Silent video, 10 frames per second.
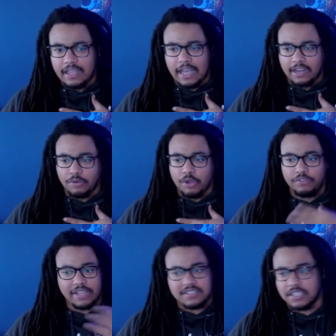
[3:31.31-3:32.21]
I don't know
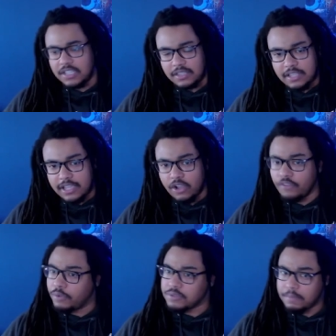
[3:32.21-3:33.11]
if that's a good thing or
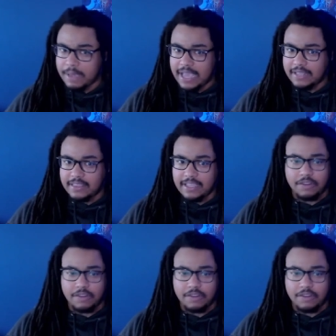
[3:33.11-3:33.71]
if it was a bad thing.